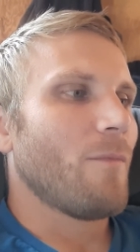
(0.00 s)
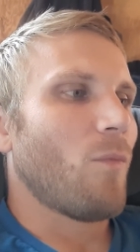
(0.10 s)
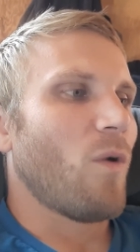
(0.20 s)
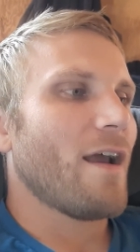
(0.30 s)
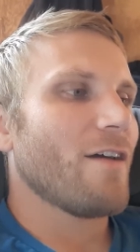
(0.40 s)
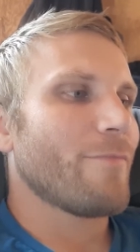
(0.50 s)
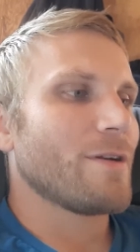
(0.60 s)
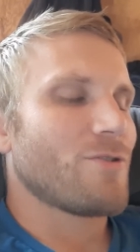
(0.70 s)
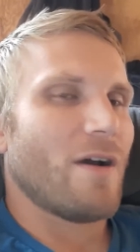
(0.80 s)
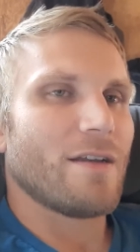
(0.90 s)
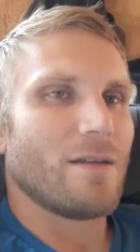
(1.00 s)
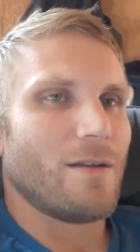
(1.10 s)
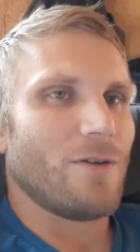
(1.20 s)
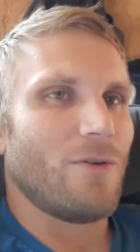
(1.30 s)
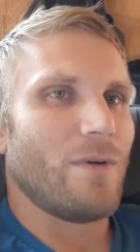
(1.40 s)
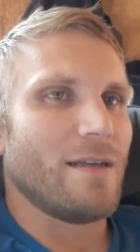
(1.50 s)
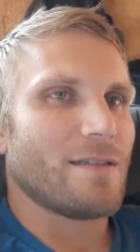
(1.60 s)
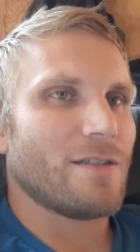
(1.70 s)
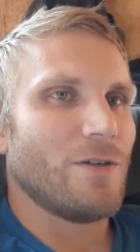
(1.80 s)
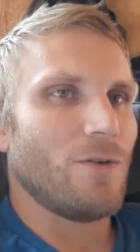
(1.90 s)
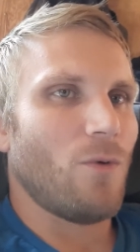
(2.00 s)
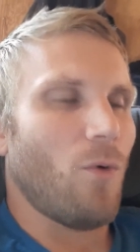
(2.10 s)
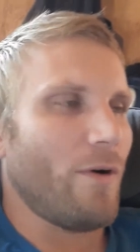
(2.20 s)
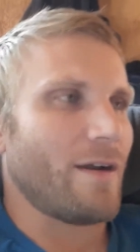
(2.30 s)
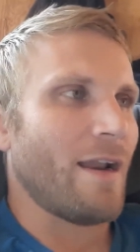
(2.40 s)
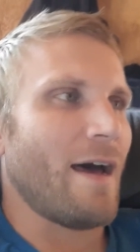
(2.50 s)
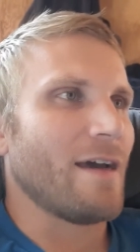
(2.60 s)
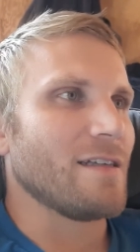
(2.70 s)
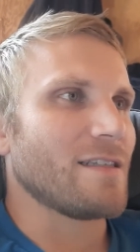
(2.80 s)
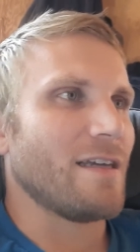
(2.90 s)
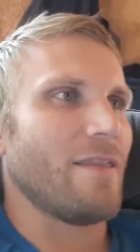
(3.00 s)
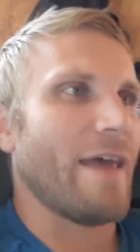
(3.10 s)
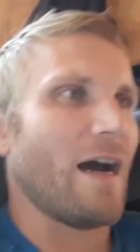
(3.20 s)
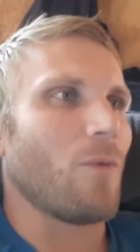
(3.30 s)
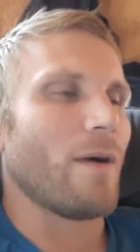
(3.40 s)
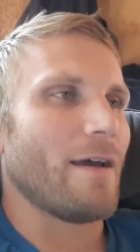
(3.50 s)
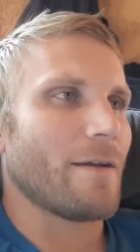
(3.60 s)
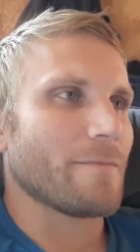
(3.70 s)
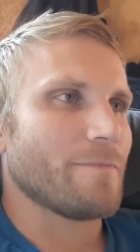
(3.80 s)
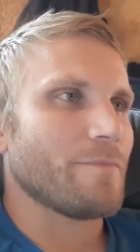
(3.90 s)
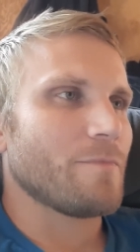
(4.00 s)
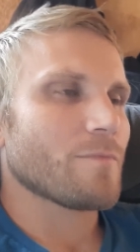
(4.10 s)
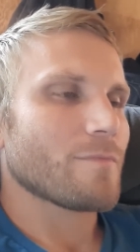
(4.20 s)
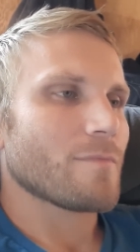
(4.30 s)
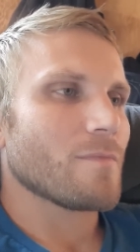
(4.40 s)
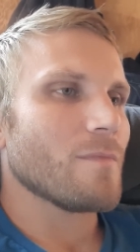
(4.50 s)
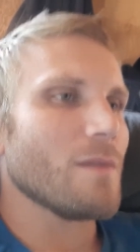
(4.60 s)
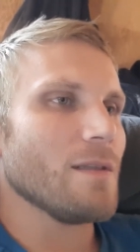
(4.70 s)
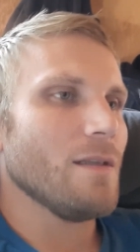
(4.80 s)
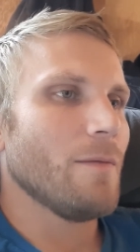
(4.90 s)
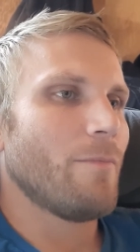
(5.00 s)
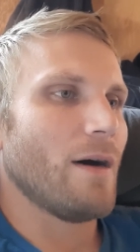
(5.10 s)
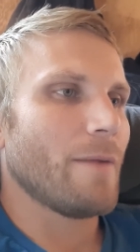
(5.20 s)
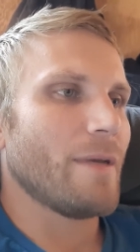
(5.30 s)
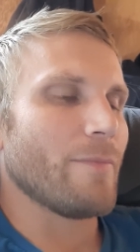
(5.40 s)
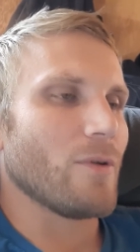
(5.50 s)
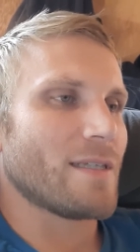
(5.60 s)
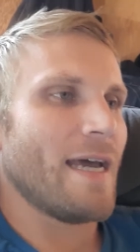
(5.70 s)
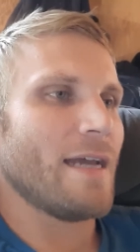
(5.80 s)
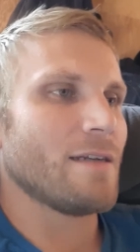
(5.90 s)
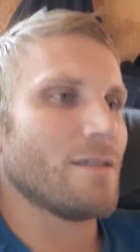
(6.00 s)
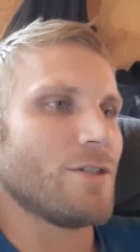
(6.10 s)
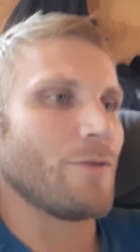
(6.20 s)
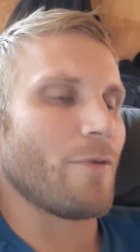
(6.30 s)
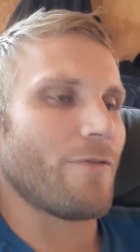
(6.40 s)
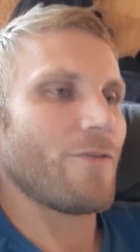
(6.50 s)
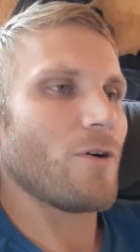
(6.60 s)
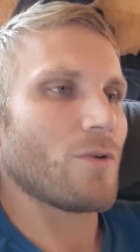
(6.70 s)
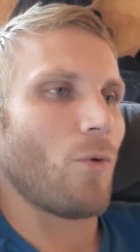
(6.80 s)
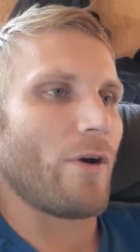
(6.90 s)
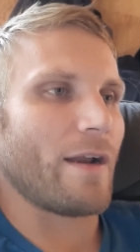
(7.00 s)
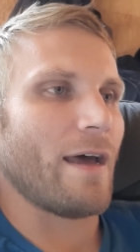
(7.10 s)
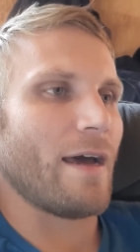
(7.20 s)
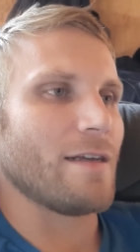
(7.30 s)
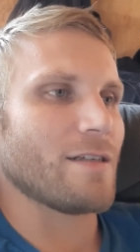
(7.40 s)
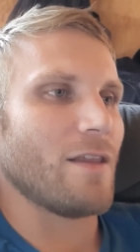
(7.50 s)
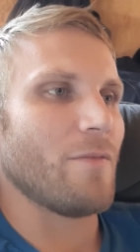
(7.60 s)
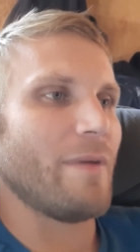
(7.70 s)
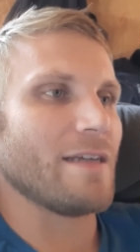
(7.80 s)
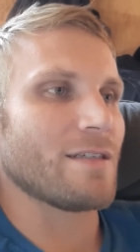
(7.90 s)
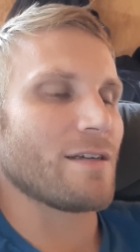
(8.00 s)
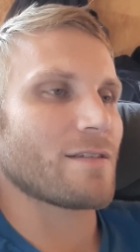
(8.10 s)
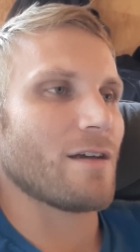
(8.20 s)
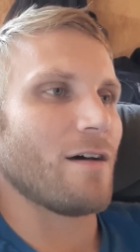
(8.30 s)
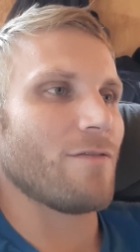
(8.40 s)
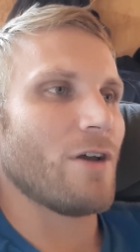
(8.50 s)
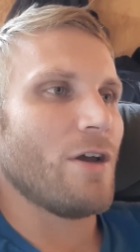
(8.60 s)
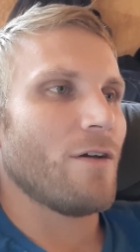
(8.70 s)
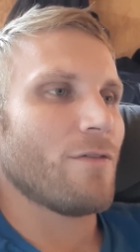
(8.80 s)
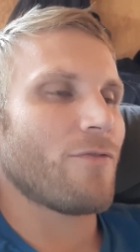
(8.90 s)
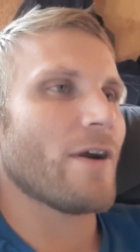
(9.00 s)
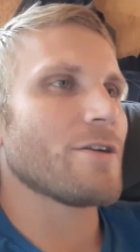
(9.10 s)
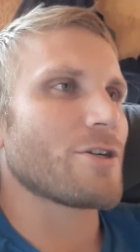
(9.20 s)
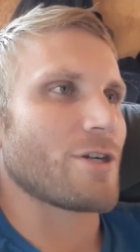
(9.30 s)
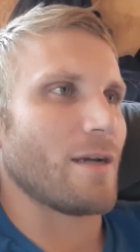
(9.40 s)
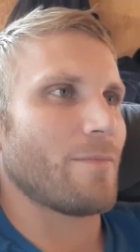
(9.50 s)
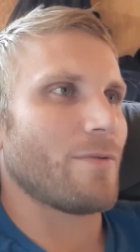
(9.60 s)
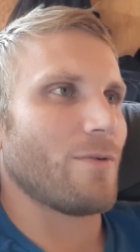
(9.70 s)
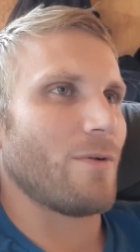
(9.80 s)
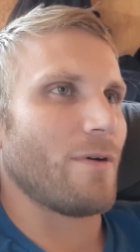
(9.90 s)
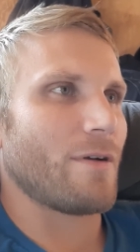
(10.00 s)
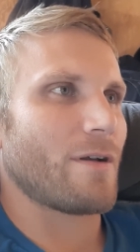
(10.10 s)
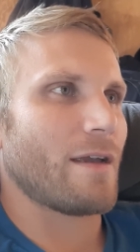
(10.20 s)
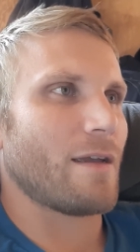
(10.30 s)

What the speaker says: What I've been trying to do is to organize in that way. But people tend to prefer to organize on the basis of friendship or